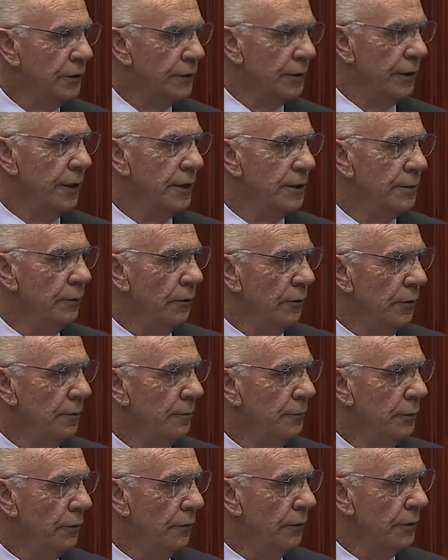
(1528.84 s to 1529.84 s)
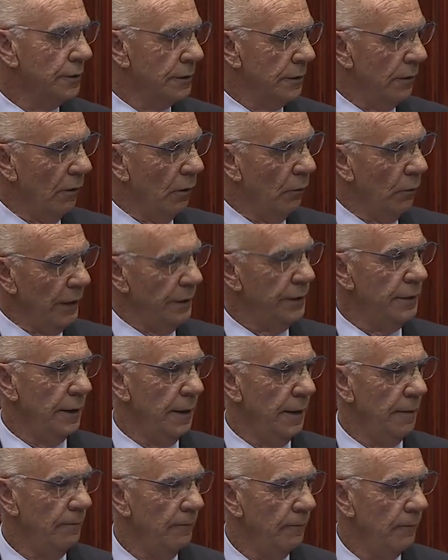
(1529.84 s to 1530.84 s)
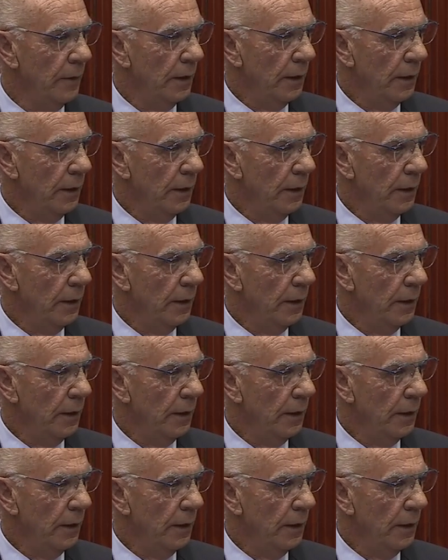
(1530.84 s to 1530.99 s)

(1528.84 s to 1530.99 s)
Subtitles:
Transport and Port, so I went to him,